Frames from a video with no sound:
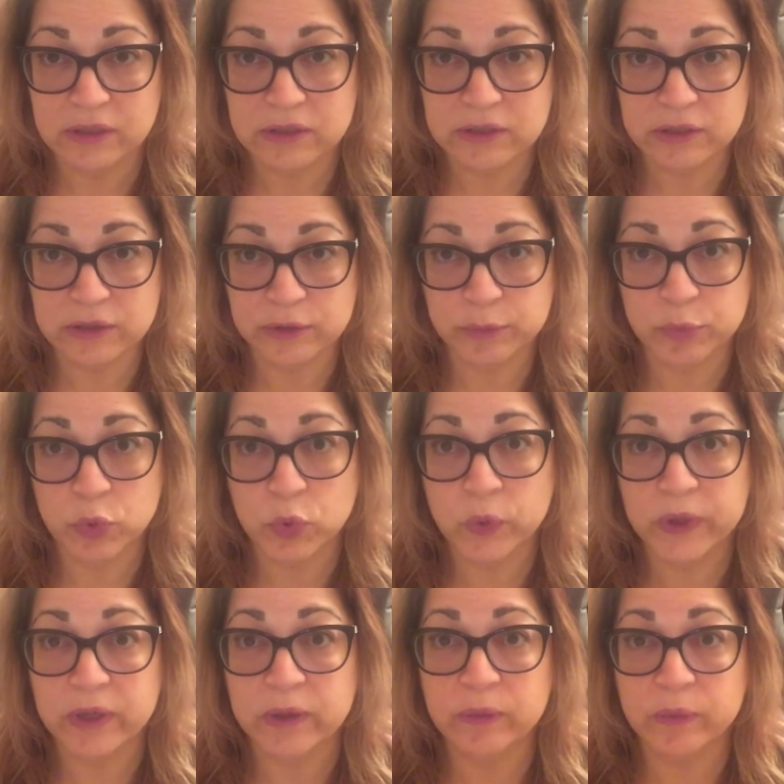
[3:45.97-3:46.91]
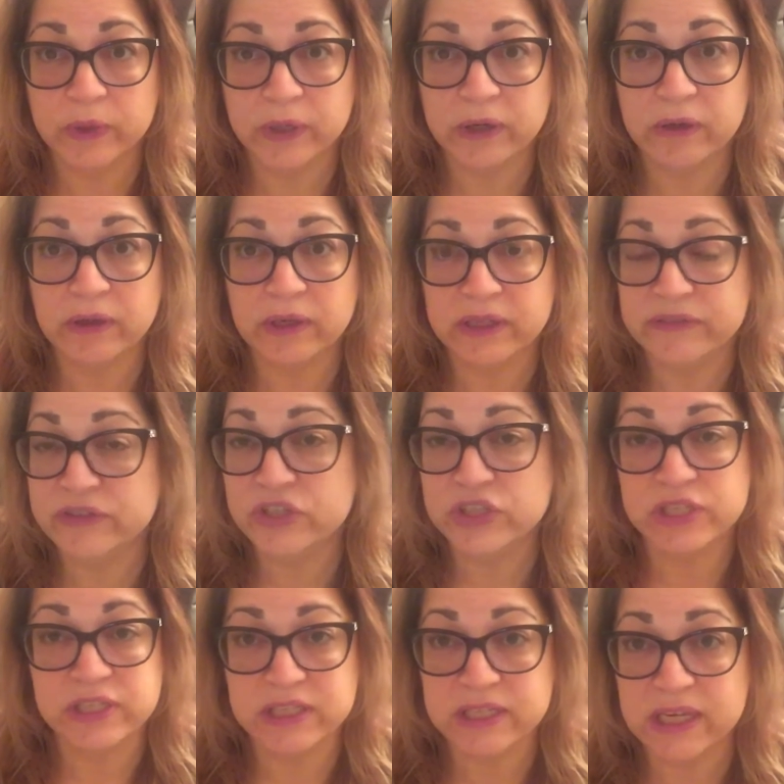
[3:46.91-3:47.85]
to the point where if
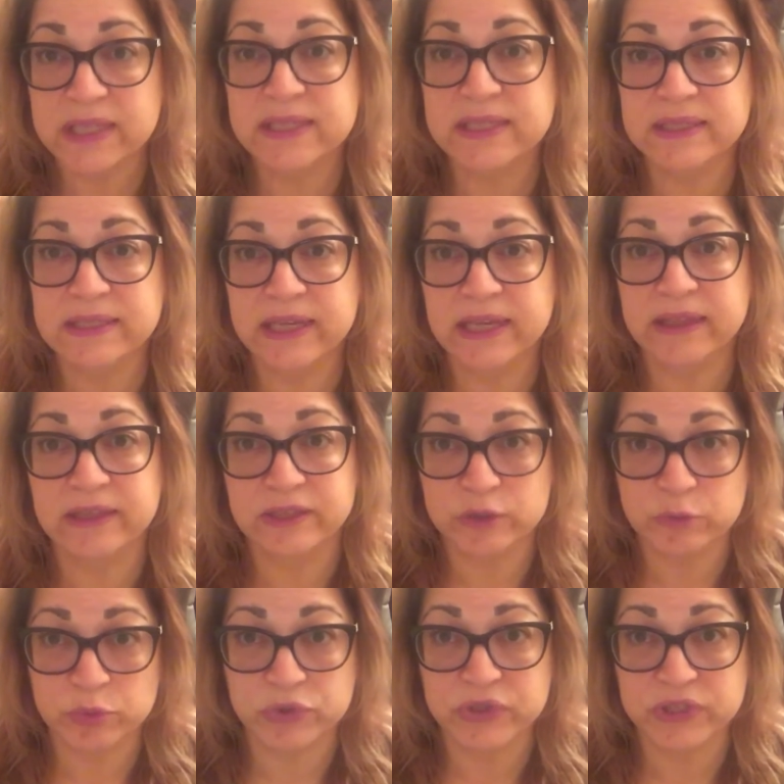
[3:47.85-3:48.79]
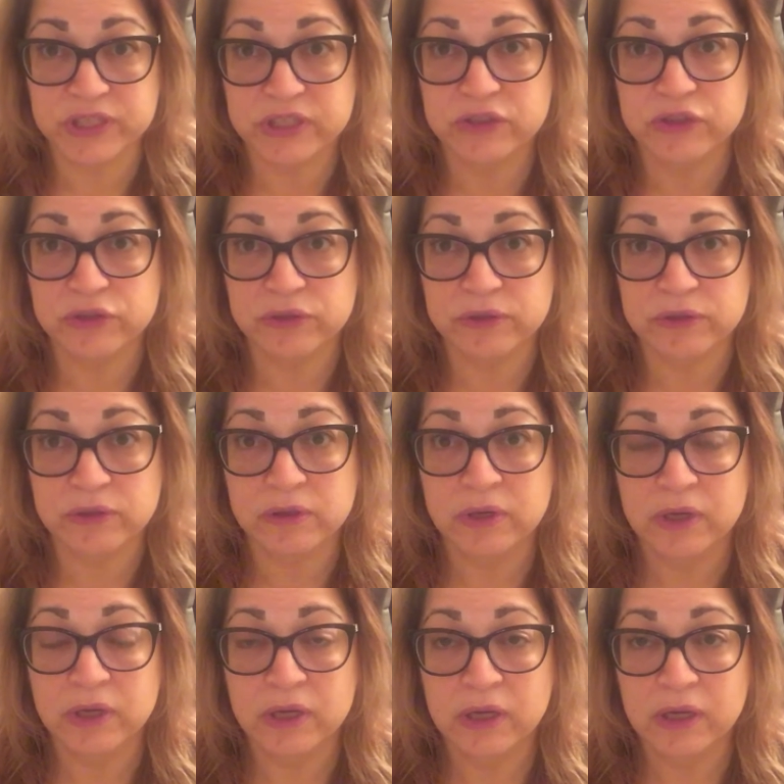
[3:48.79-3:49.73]
she doesn't get this procedure,
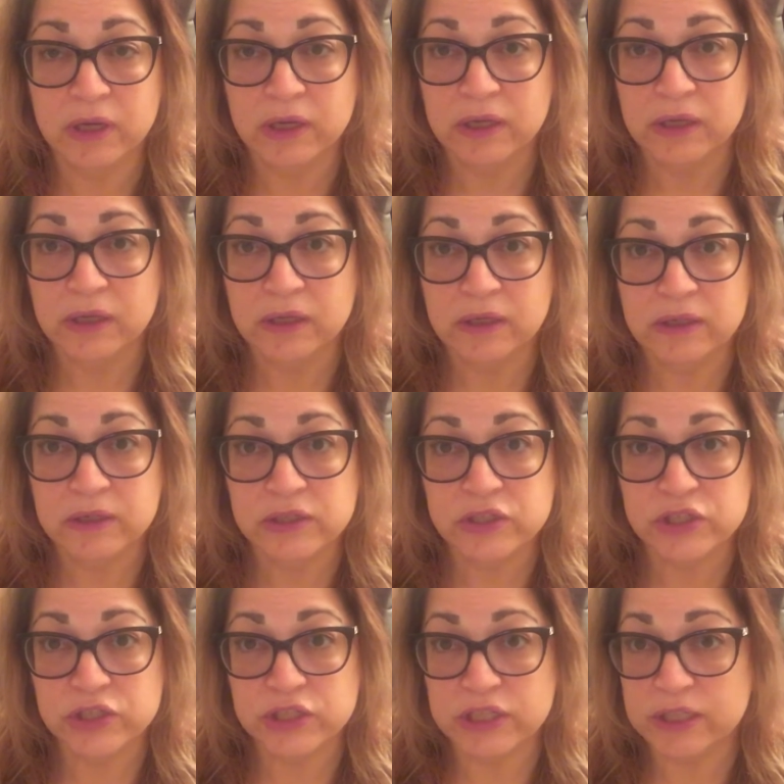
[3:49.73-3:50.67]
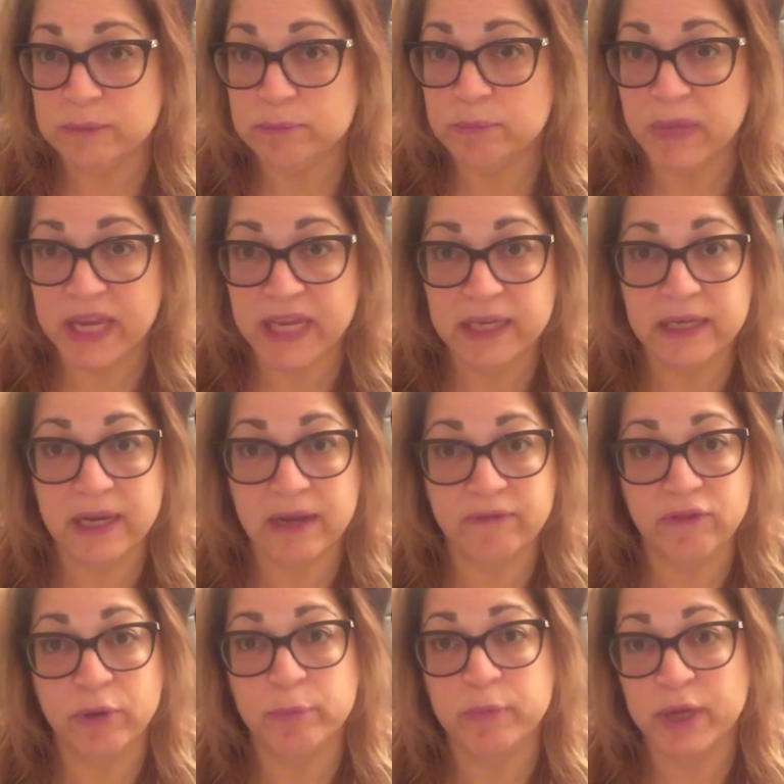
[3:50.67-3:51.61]
she may
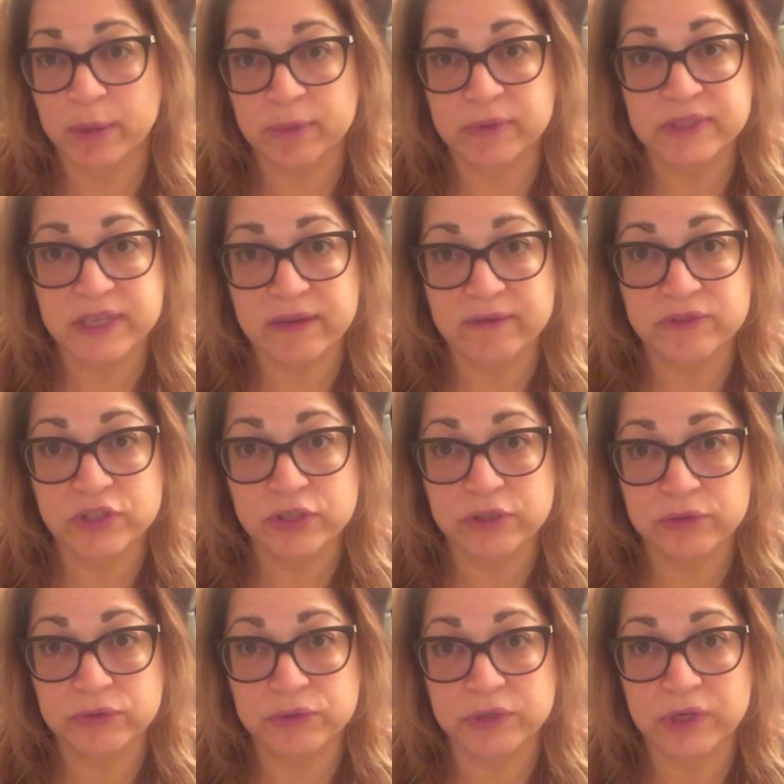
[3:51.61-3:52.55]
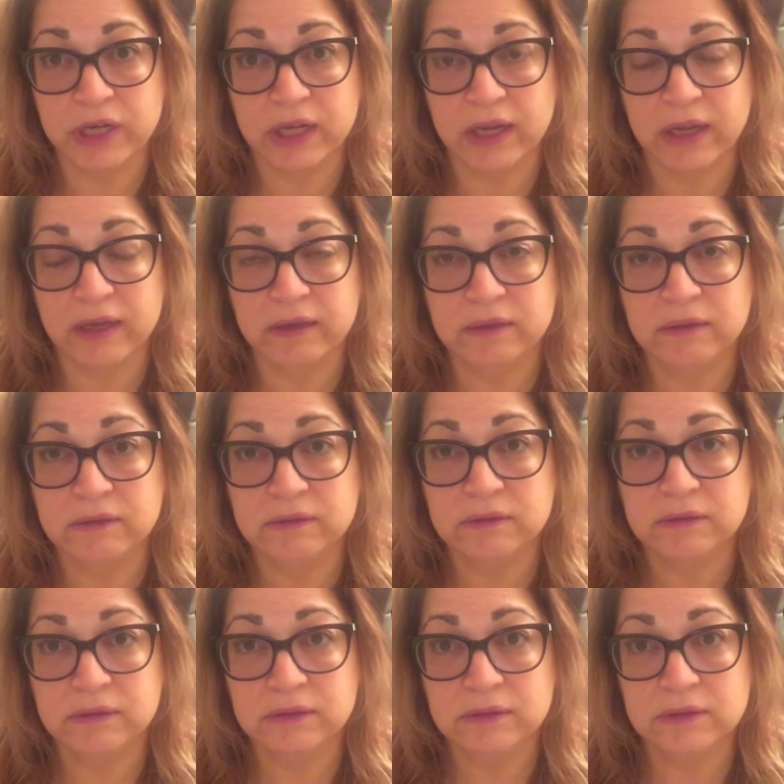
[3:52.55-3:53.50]
never be able to have children again.
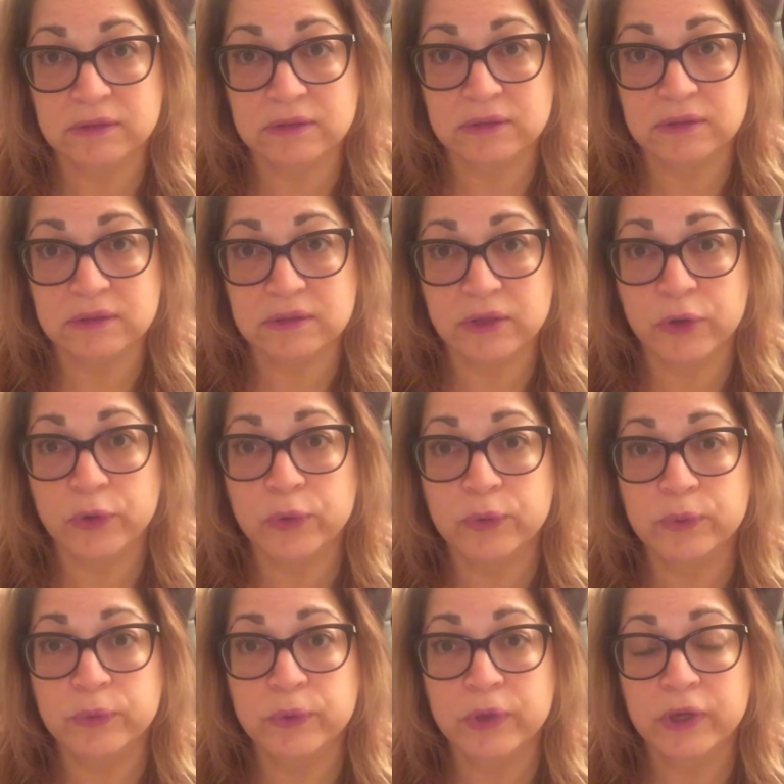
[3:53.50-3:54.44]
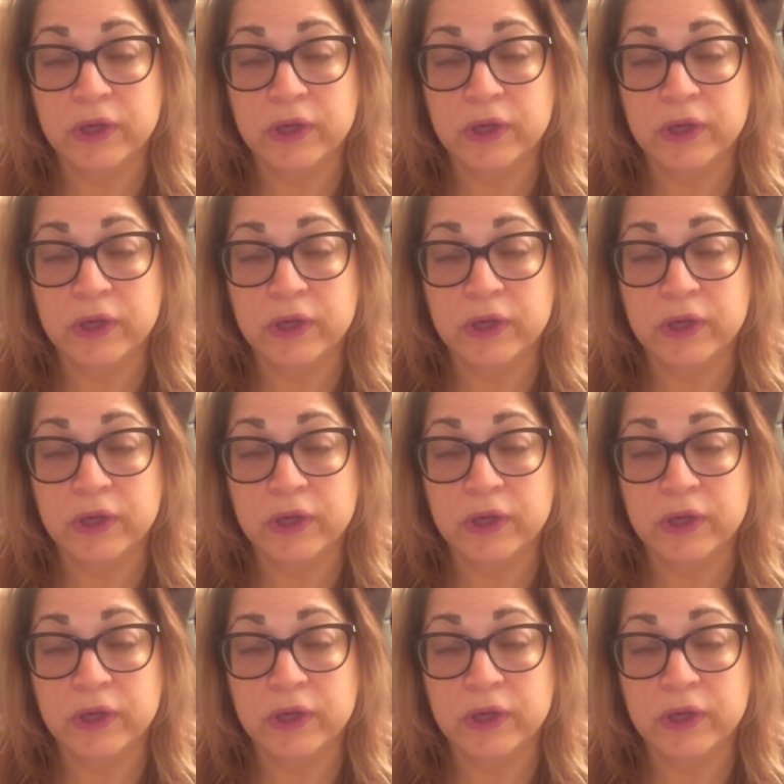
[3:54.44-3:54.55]
So,